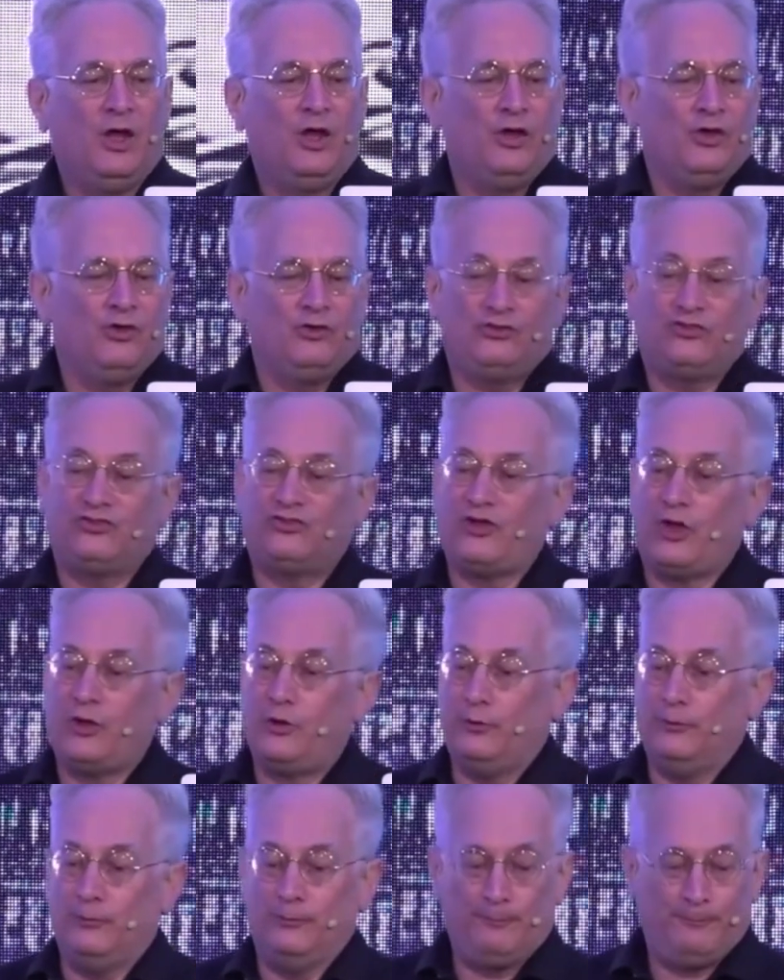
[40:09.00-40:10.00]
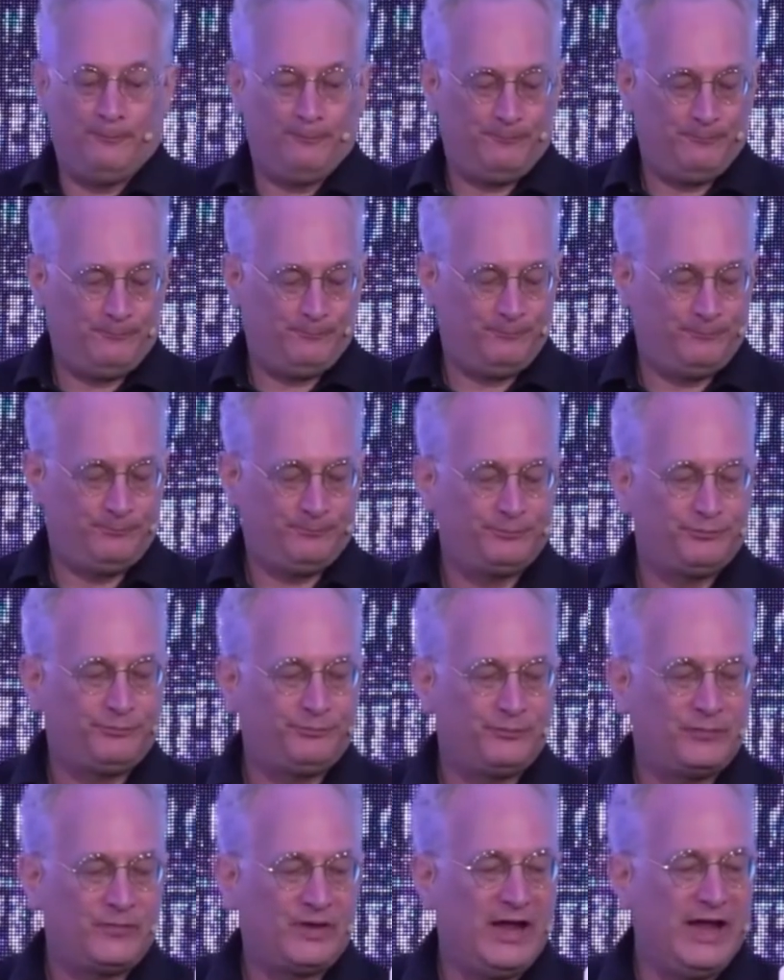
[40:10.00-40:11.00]
So,
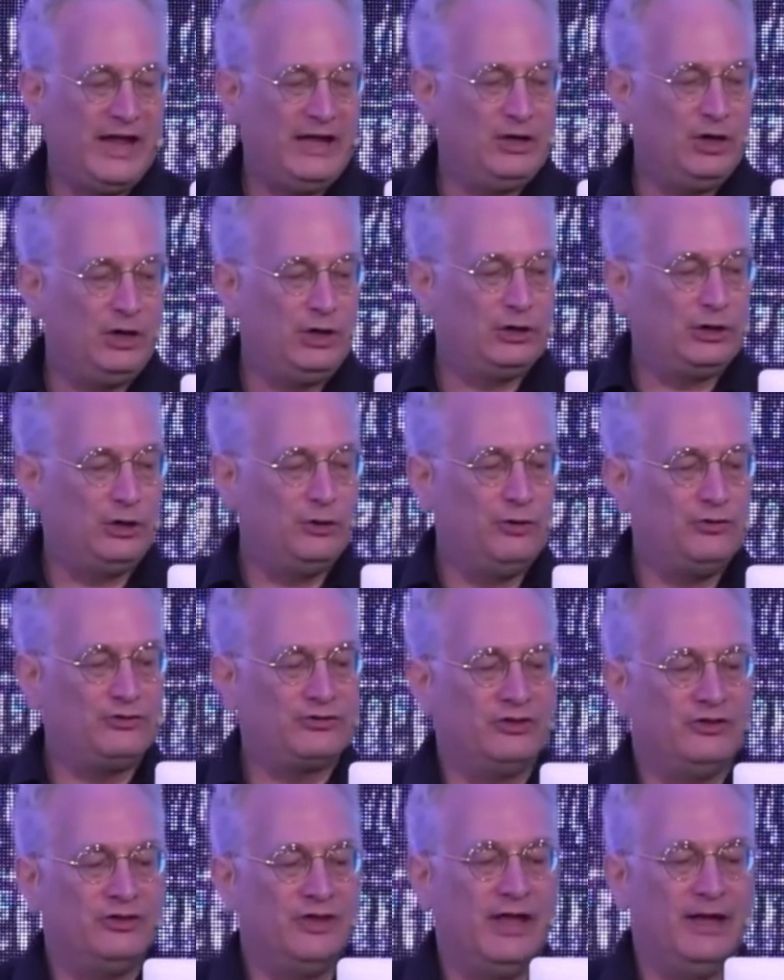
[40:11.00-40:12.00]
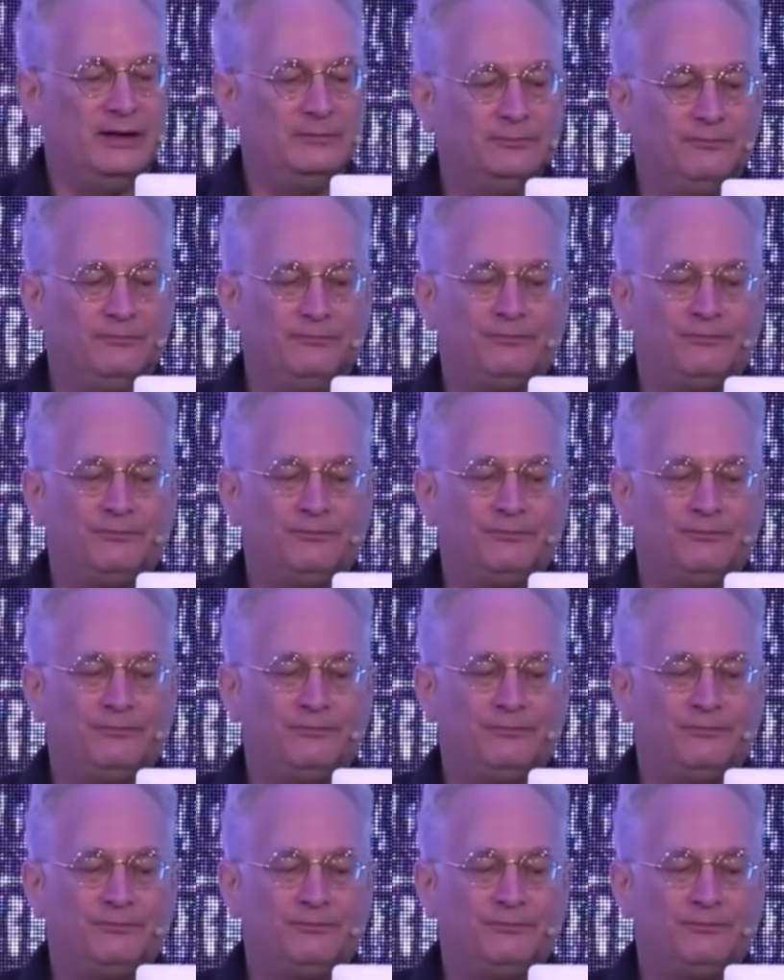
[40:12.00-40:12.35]
in conclusion then,